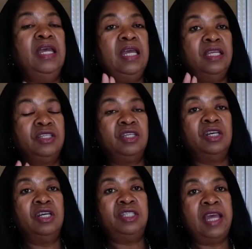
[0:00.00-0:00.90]
It's
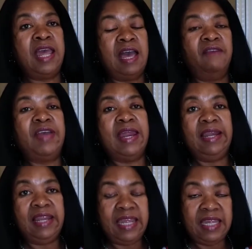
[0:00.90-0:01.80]
good to have at
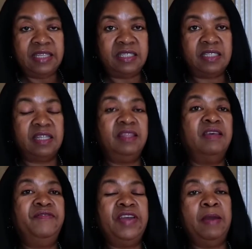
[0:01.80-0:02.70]
least the
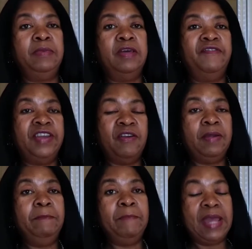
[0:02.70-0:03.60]
very
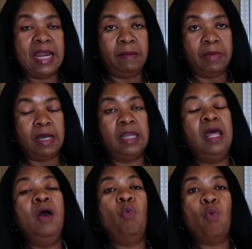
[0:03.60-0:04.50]
minimum
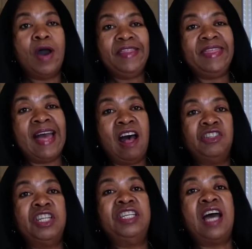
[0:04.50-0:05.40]

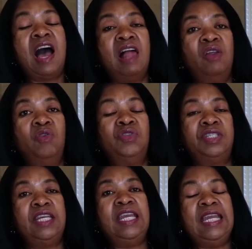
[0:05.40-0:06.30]
$1,000
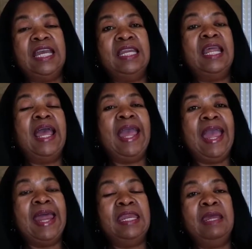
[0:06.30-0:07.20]
in
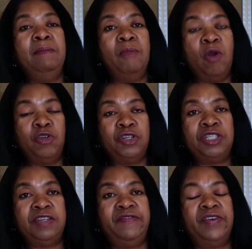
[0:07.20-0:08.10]
an
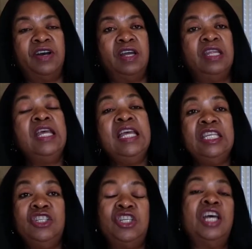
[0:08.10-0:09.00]
emergency fund,
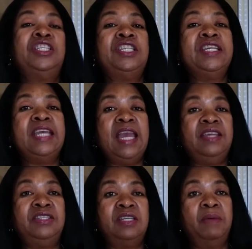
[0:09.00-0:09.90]
just in
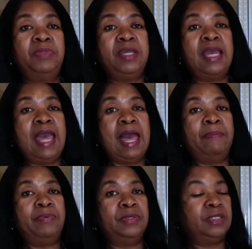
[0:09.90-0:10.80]
case something
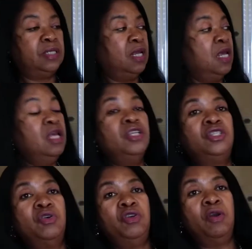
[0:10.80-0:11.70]
happens.
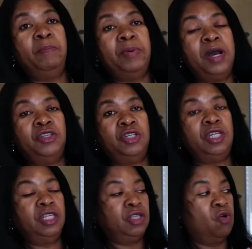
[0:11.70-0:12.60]
So your budget
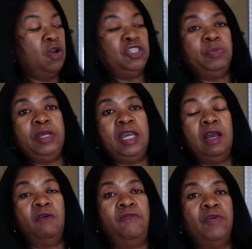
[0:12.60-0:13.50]
is going to be
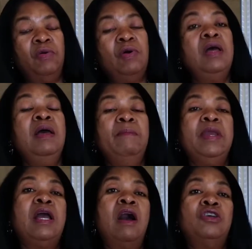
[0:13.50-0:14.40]
helpful
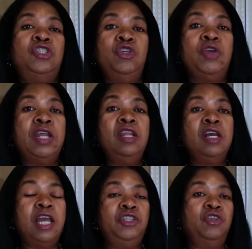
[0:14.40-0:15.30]
because you can look
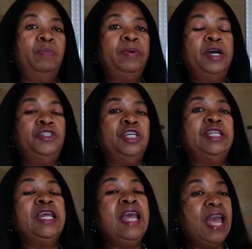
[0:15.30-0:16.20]
at your budget
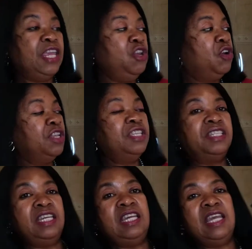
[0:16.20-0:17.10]
and you can
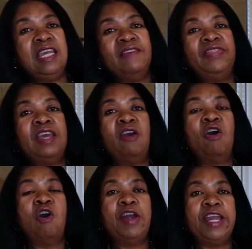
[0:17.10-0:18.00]
see if there
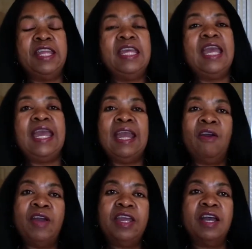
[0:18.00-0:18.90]
are any
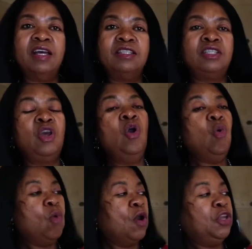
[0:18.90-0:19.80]
areas
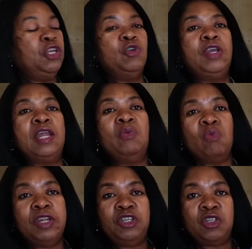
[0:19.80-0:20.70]
where you can
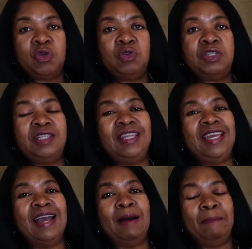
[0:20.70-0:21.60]
reduce the
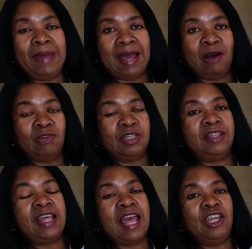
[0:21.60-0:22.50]
amount
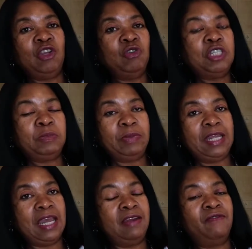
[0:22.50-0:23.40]
that you
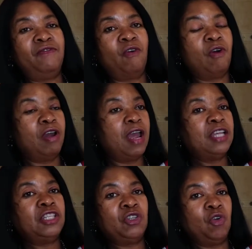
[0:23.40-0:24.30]
spend for a
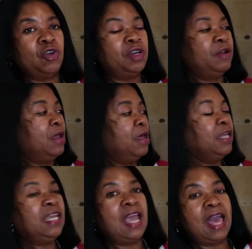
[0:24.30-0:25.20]
certain
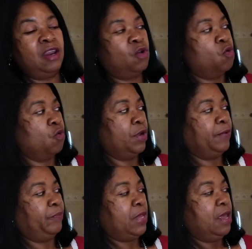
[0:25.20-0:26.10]
category.
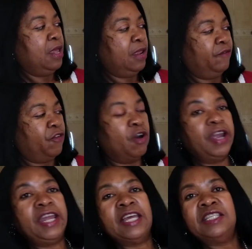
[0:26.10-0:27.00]
For
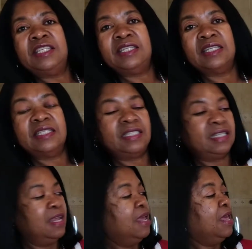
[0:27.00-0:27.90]
instance,
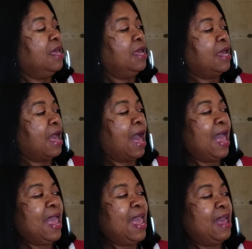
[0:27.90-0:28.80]
I
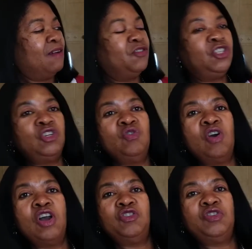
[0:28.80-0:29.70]
have
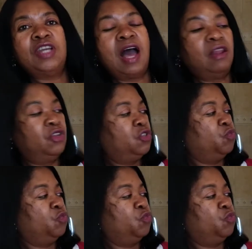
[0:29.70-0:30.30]
$200